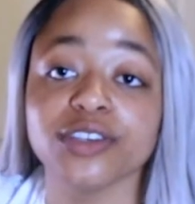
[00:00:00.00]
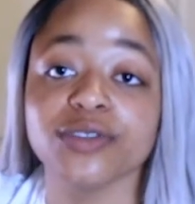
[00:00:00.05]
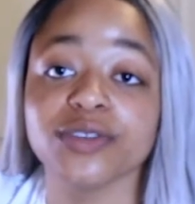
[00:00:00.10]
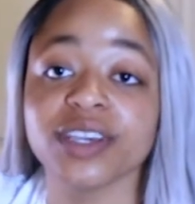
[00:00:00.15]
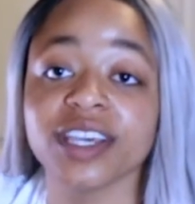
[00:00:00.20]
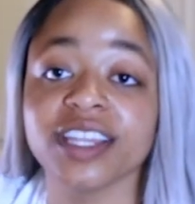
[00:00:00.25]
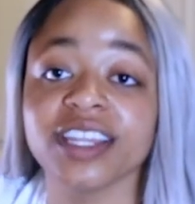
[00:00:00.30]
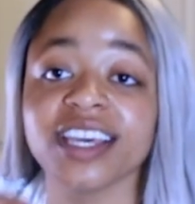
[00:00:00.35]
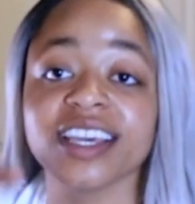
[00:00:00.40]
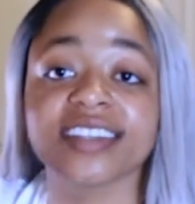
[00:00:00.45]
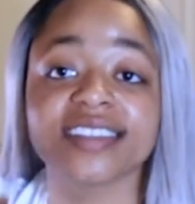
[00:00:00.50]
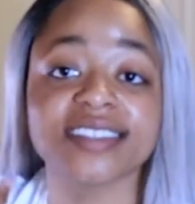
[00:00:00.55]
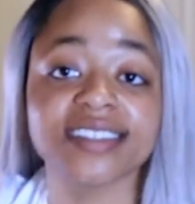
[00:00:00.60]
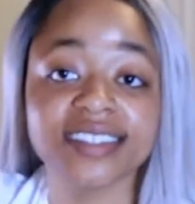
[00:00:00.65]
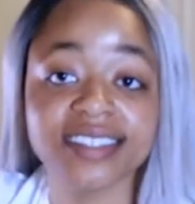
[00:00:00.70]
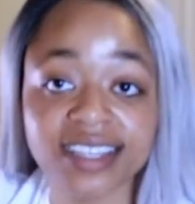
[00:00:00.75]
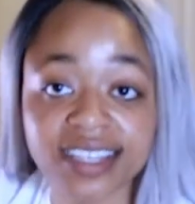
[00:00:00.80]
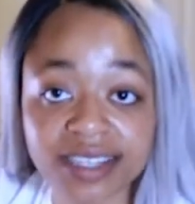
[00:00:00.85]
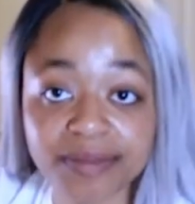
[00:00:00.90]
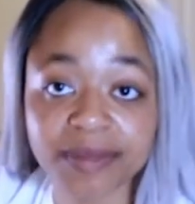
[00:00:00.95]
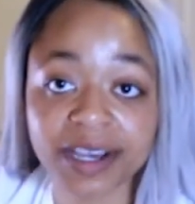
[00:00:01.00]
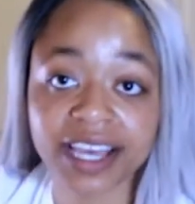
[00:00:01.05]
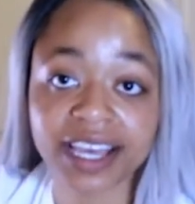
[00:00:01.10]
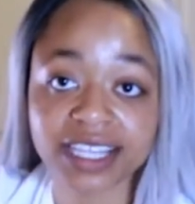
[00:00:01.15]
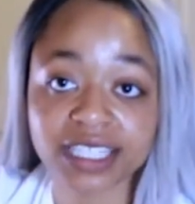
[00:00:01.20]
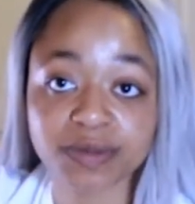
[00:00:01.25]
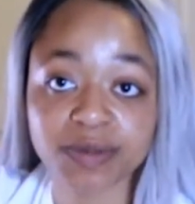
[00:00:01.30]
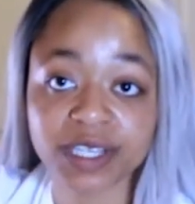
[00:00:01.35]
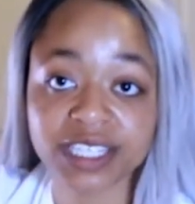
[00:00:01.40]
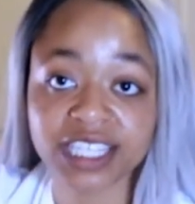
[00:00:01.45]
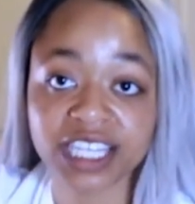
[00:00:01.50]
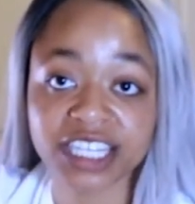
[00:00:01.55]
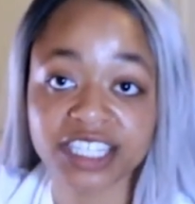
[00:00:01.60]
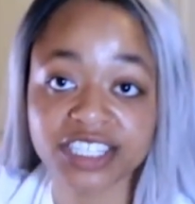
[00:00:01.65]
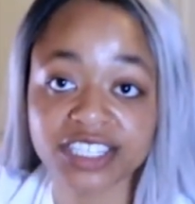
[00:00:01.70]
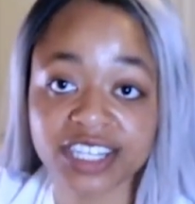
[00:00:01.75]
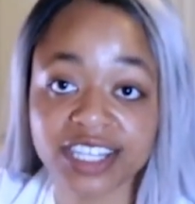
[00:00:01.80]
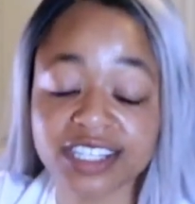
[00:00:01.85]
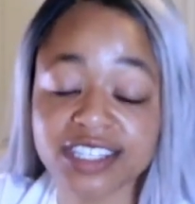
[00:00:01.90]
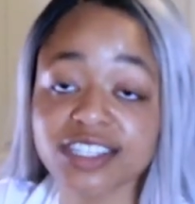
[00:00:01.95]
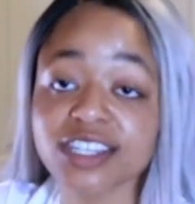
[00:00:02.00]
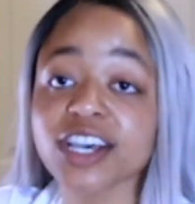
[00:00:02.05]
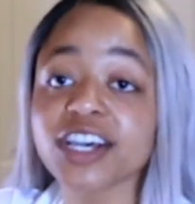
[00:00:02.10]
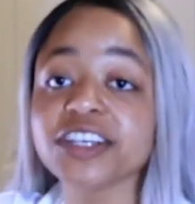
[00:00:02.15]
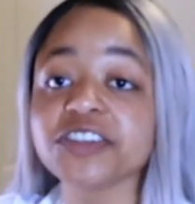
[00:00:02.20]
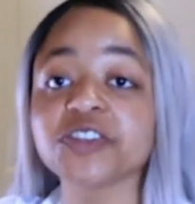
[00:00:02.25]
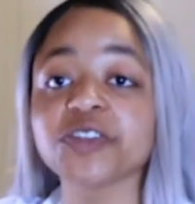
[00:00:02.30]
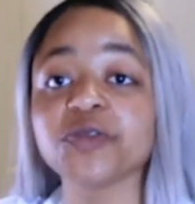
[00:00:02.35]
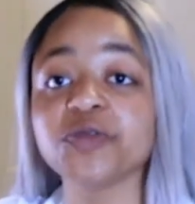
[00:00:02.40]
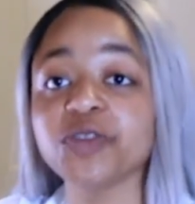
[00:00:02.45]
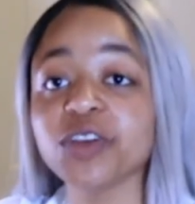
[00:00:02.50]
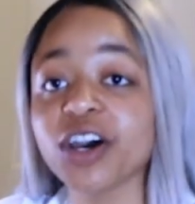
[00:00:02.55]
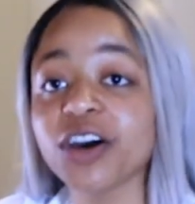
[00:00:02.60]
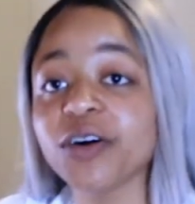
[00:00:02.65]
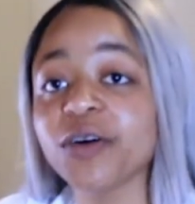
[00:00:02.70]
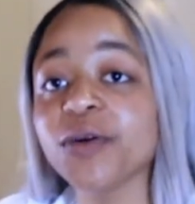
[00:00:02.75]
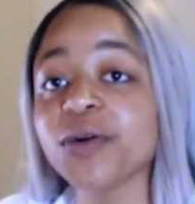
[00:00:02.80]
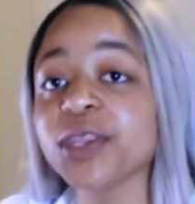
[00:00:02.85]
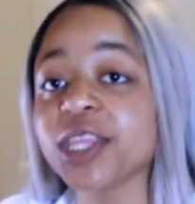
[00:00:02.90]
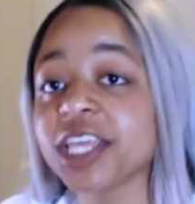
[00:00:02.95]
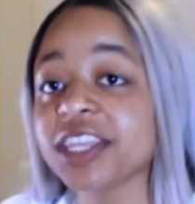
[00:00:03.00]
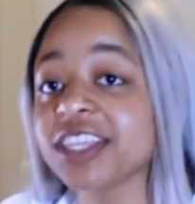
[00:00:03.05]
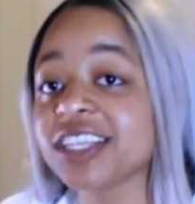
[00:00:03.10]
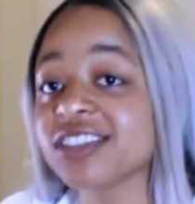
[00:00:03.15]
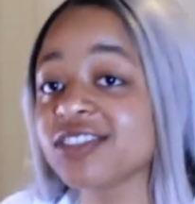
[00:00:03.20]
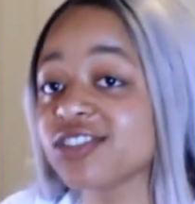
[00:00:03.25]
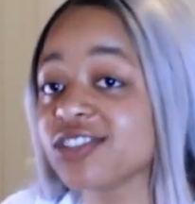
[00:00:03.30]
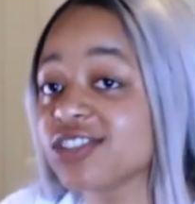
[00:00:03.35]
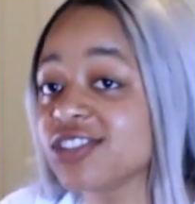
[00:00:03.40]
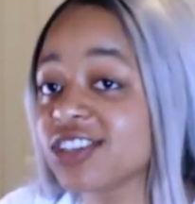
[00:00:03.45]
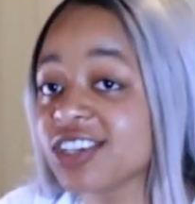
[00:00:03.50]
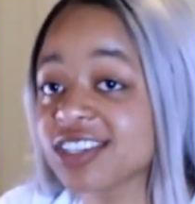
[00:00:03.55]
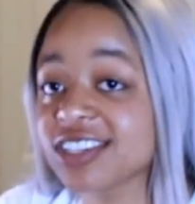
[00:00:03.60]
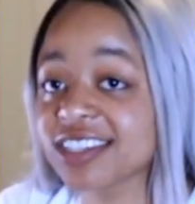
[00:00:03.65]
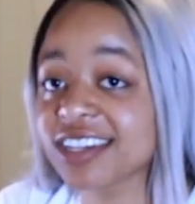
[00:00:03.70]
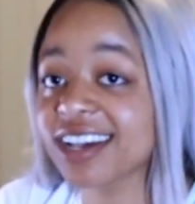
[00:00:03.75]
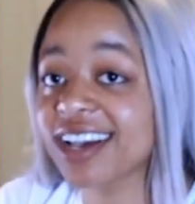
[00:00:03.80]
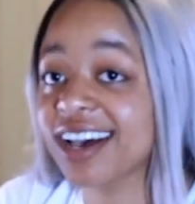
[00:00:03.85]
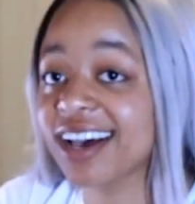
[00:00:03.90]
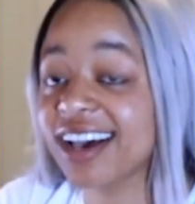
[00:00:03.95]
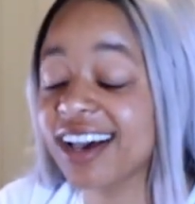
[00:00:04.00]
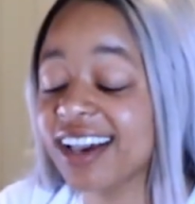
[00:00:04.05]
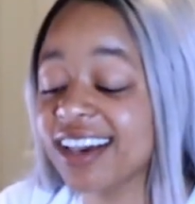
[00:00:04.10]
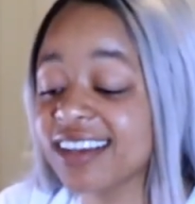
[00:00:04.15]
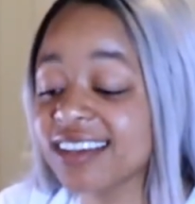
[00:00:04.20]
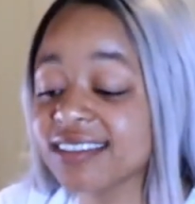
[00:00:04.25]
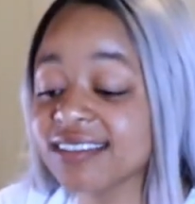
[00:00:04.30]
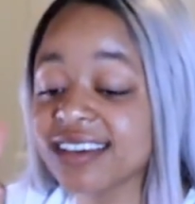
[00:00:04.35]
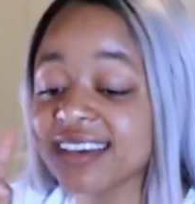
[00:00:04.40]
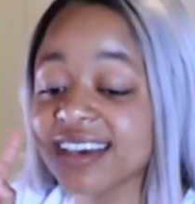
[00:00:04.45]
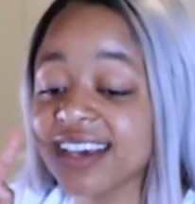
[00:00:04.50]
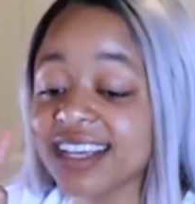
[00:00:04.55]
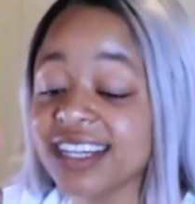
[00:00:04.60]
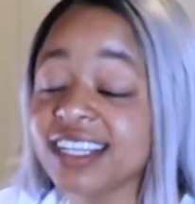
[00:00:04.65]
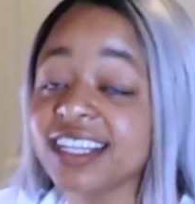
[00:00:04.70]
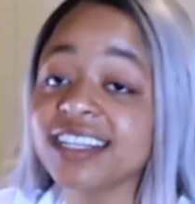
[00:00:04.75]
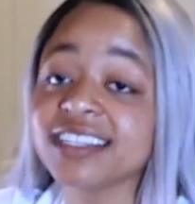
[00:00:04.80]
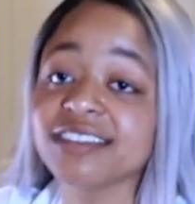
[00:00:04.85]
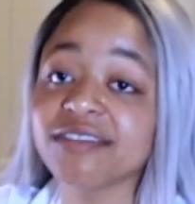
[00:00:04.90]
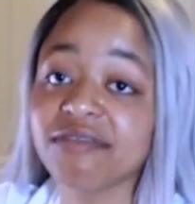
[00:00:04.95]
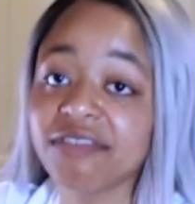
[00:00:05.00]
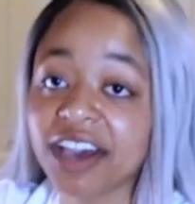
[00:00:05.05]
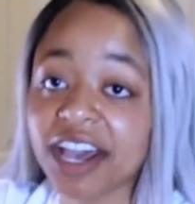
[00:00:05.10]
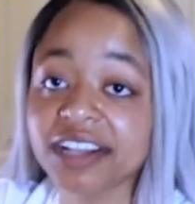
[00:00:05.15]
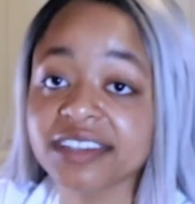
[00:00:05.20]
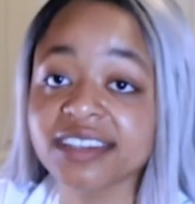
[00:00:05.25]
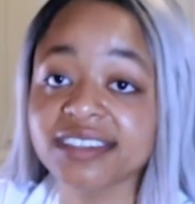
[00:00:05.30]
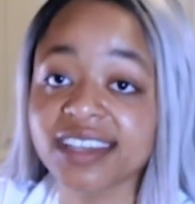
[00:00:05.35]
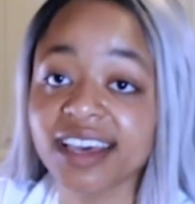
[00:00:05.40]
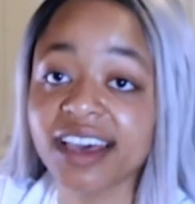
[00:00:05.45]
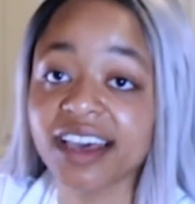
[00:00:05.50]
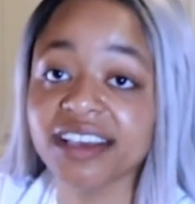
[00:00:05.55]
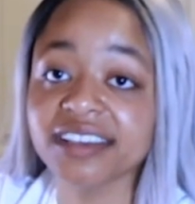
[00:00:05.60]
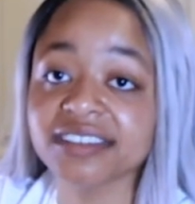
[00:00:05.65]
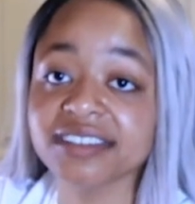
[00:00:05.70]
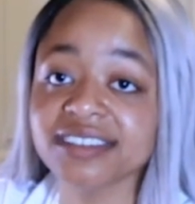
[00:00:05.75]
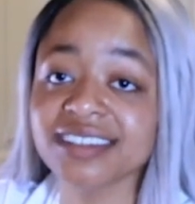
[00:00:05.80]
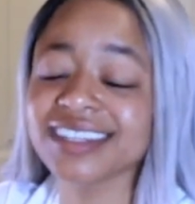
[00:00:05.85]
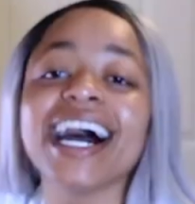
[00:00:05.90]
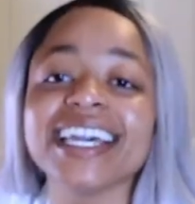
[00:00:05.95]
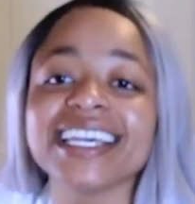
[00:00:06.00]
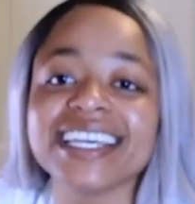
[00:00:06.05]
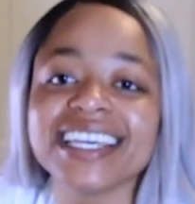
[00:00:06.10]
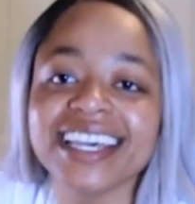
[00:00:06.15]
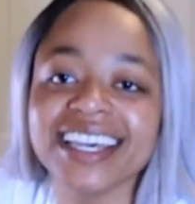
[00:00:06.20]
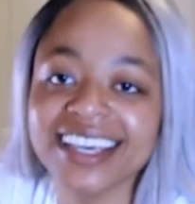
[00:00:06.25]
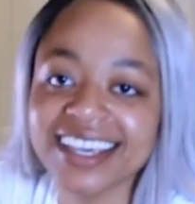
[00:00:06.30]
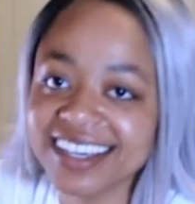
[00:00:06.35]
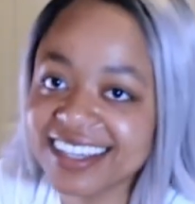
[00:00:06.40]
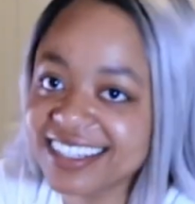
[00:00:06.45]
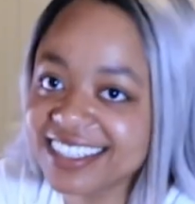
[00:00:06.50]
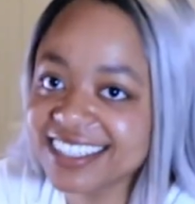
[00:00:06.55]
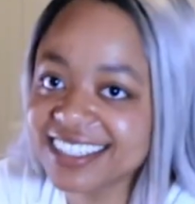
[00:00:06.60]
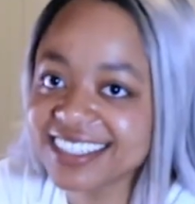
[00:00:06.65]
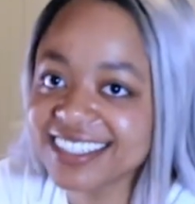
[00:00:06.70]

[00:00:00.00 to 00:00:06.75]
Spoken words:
you can exceed my expectations. So know that this is just a guide, and it is in fact a test. I kid,